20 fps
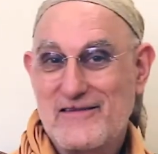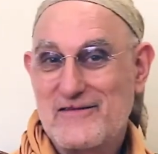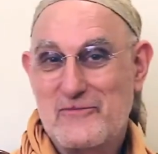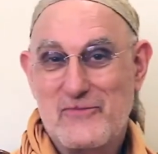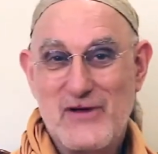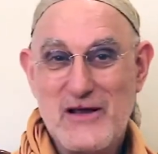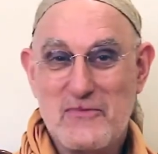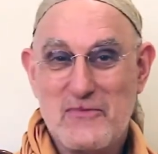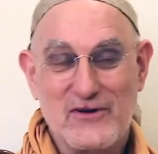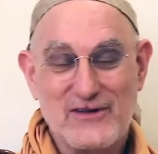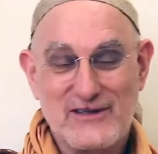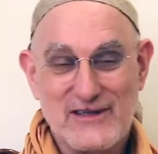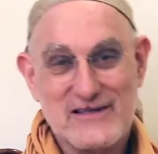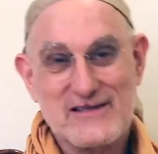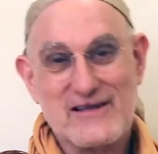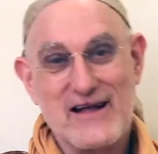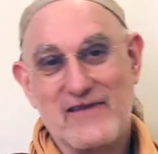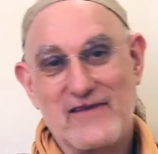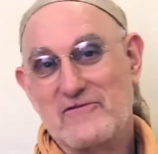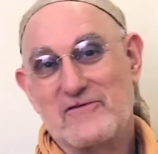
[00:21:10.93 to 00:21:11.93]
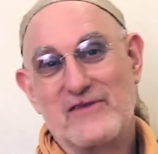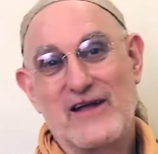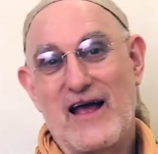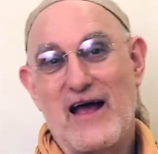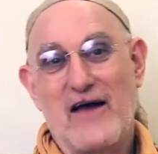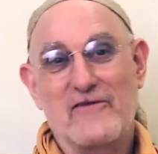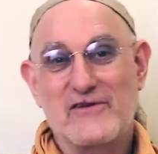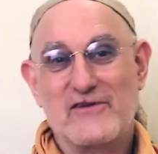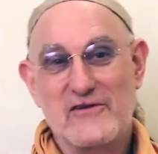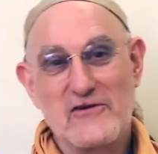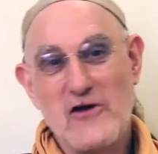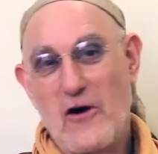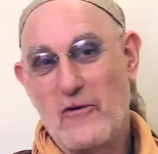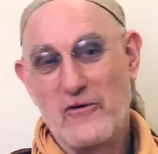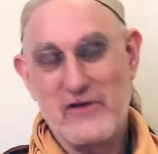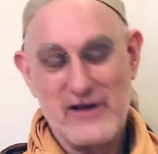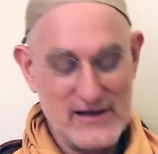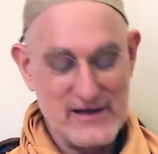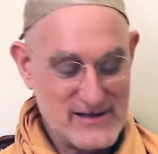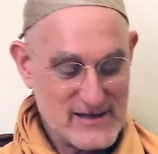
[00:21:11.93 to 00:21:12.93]
People just, they have to know
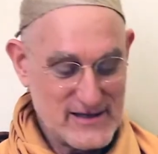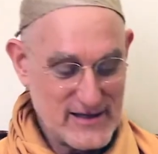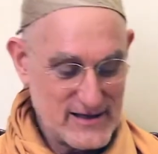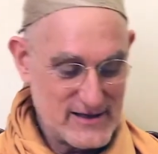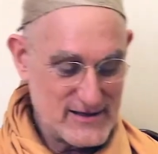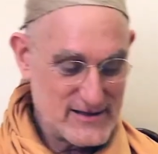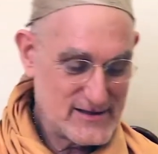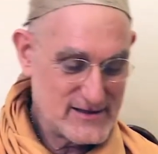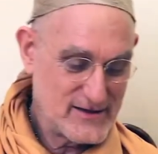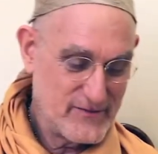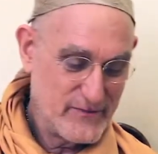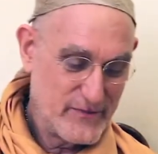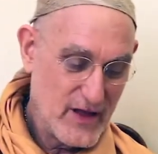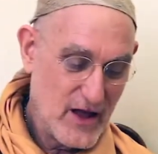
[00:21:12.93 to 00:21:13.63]
these things.